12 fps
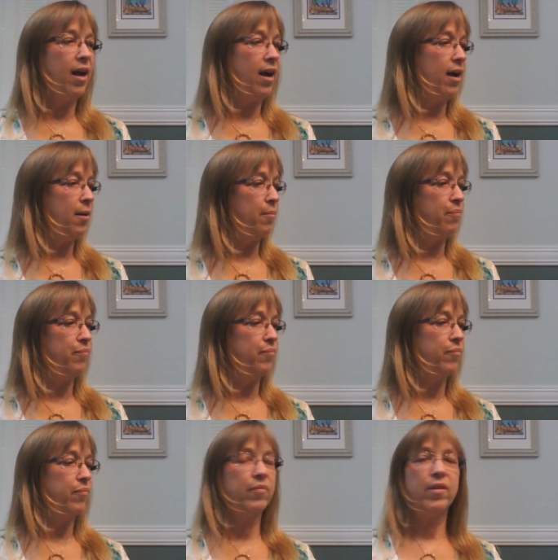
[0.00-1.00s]
Um,
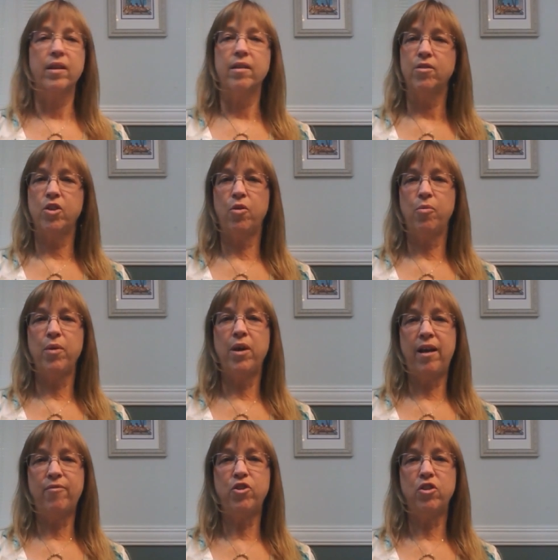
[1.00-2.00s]
so,
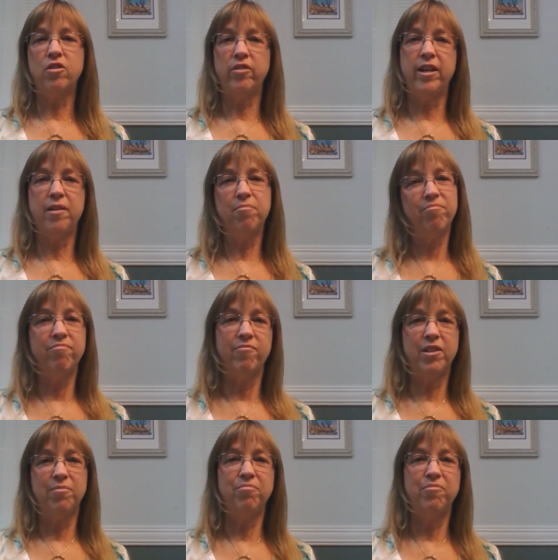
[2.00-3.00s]
and after you clean them,
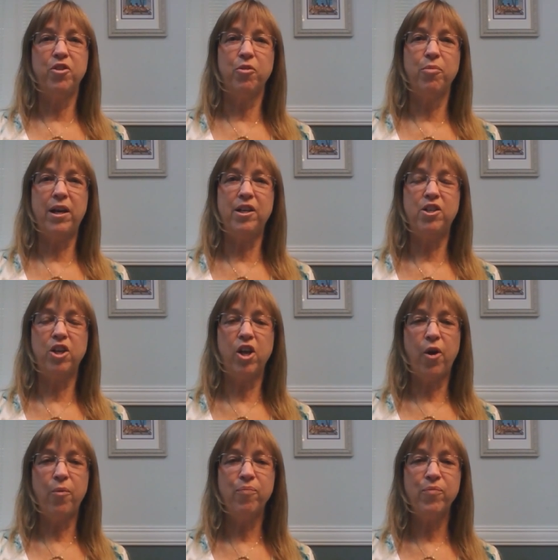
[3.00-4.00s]
then they're ready to
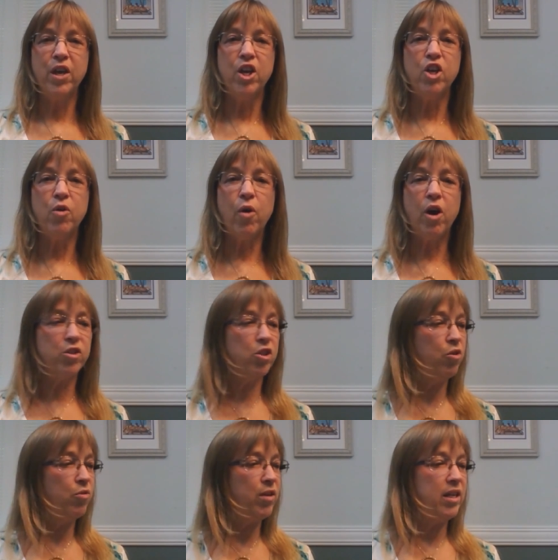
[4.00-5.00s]
go. You
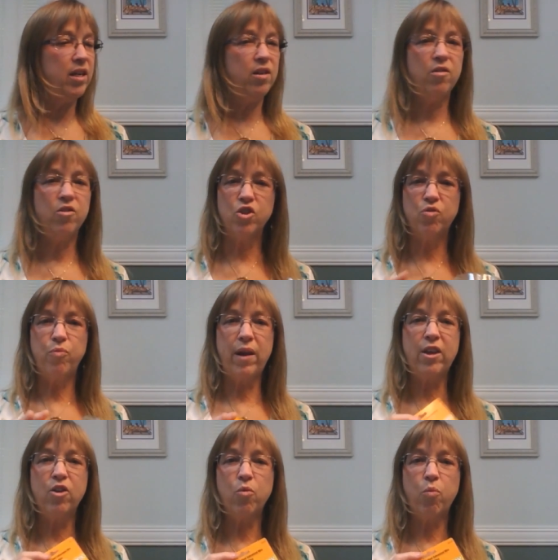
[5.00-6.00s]
also need just
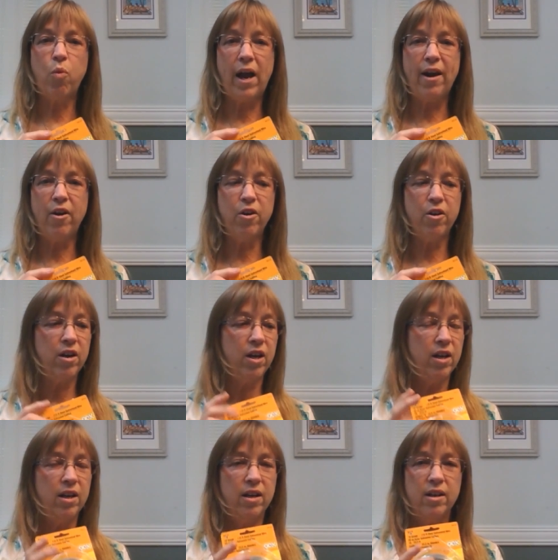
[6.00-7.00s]
regular wire.
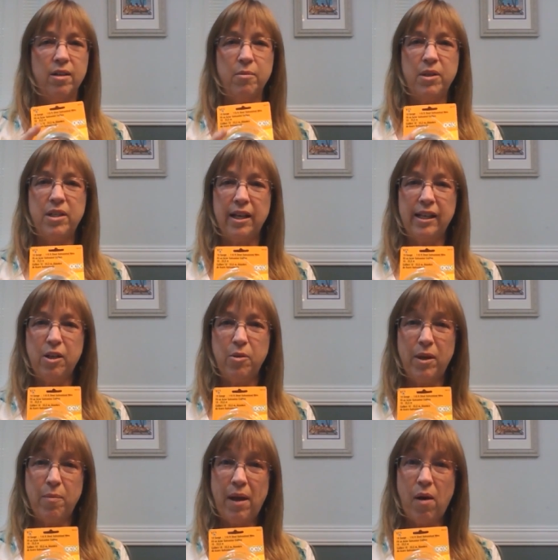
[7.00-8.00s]
Let me tell you a
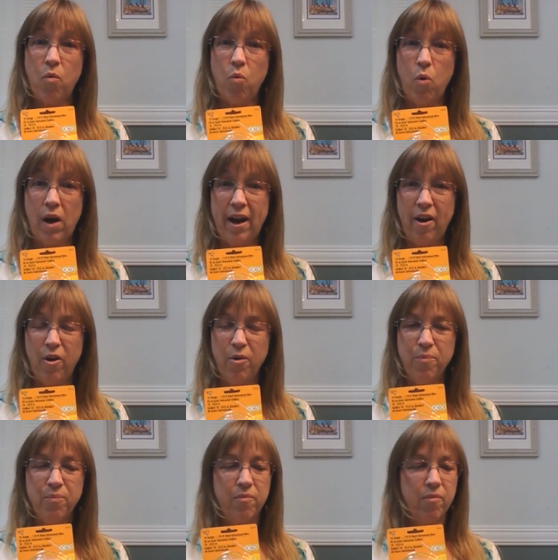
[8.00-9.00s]
little bit about
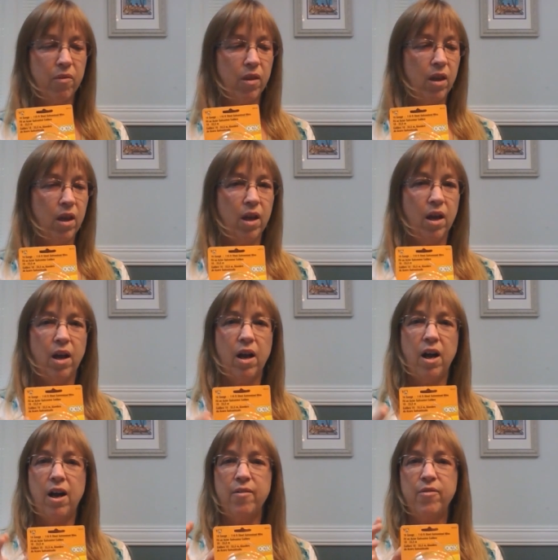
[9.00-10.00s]
wire.
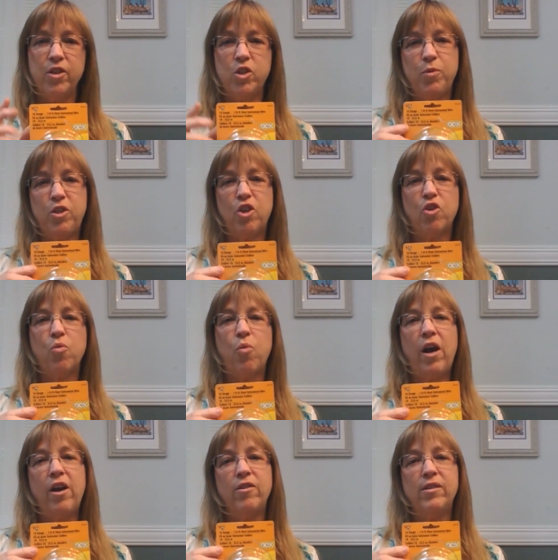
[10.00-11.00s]
Uh, this particular
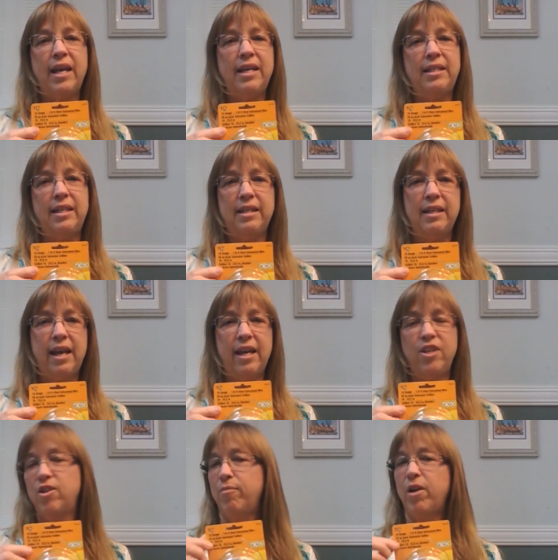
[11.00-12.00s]
wire is 18 gauge.